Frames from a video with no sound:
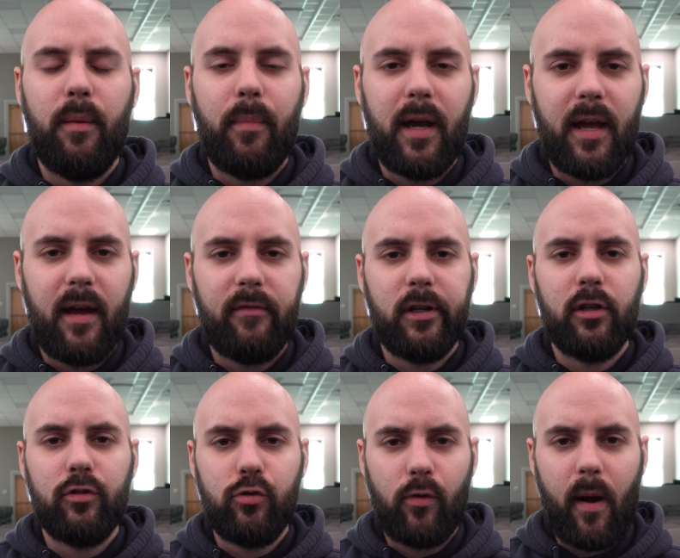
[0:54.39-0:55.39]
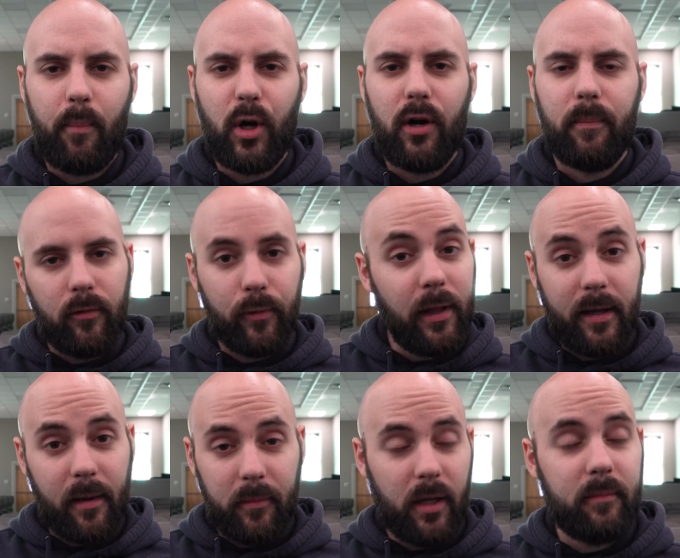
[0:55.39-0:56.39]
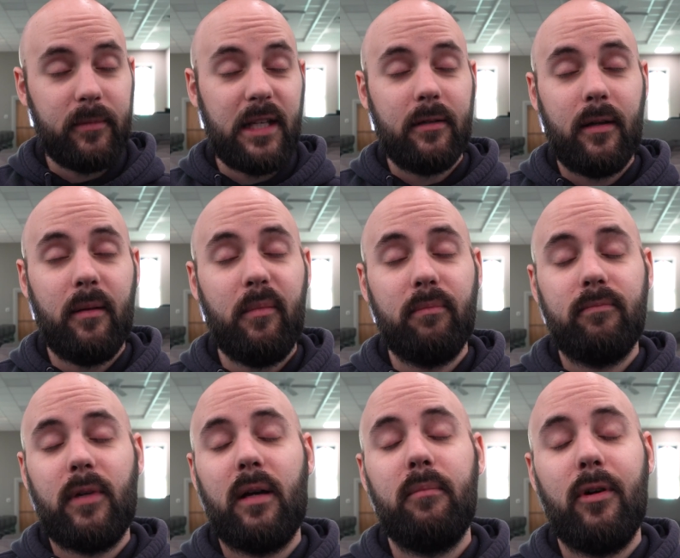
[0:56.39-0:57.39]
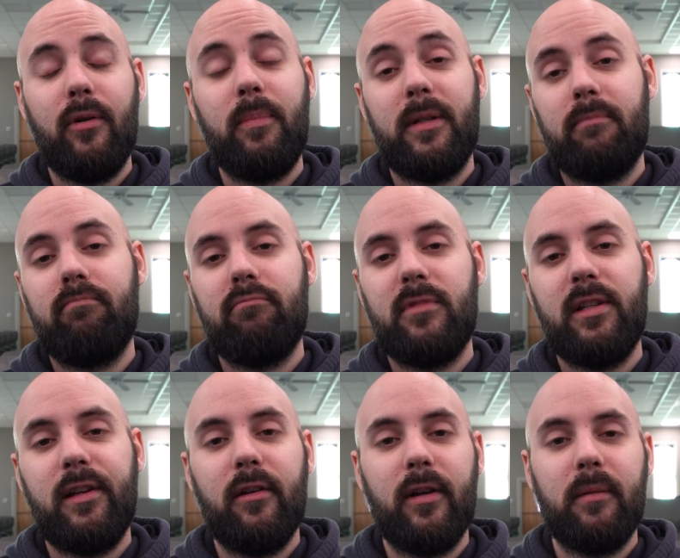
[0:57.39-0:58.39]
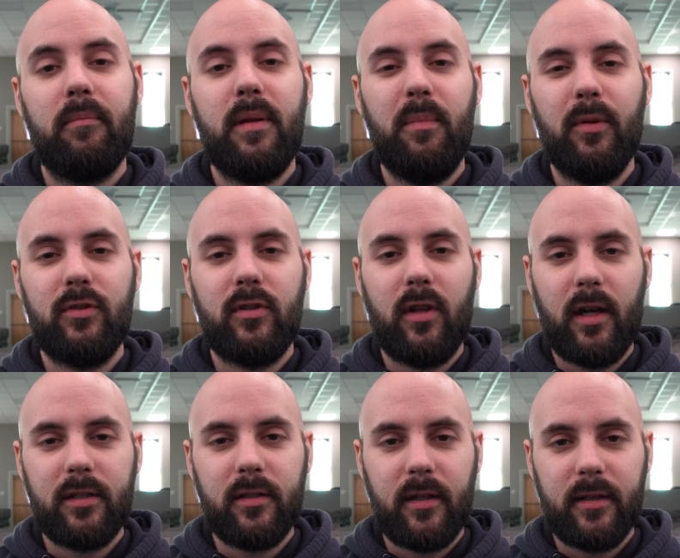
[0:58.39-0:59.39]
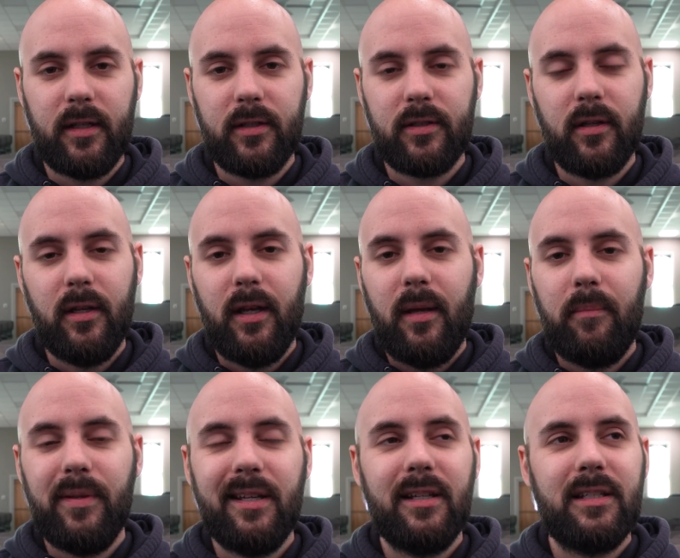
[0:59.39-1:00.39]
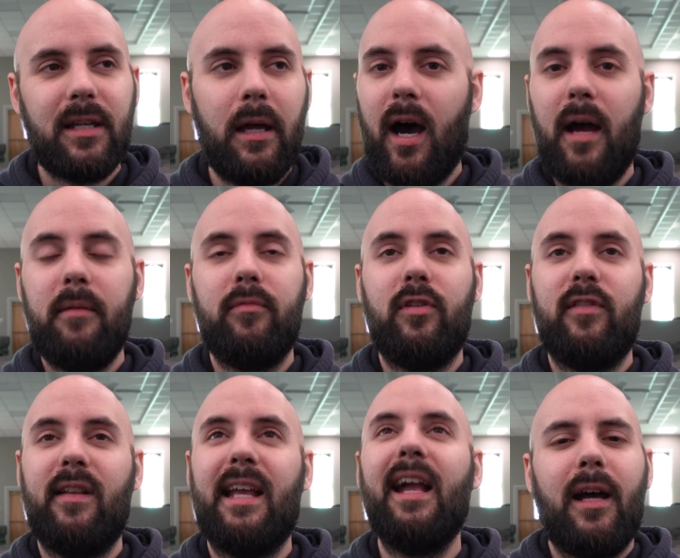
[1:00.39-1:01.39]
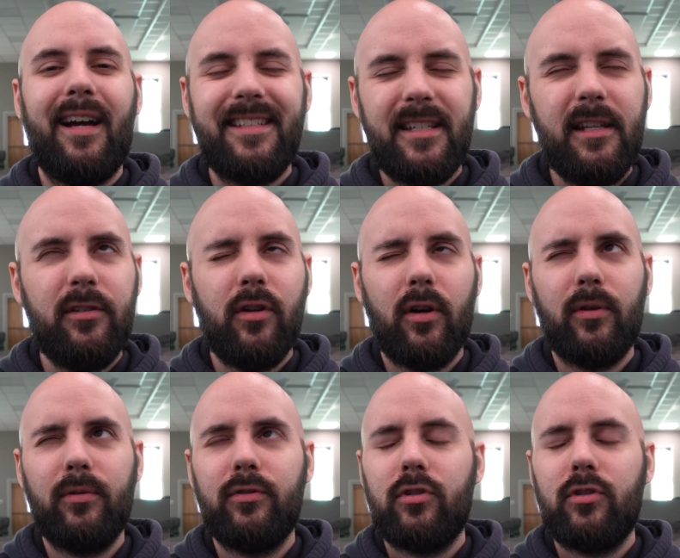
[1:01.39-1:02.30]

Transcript: by having a drummer? Really, I'm open to hearing people's thoughts on this, because I see no